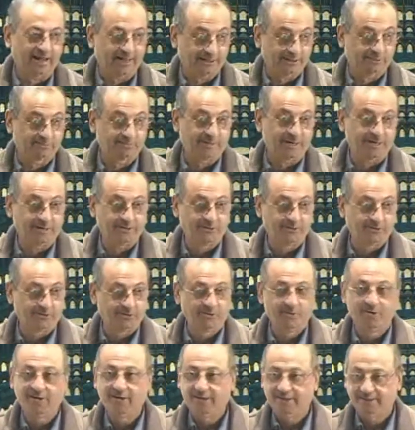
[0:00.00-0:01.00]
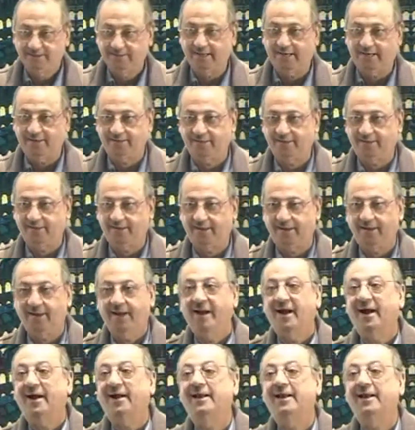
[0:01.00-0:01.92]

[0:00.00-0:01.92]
I explained to you the other day.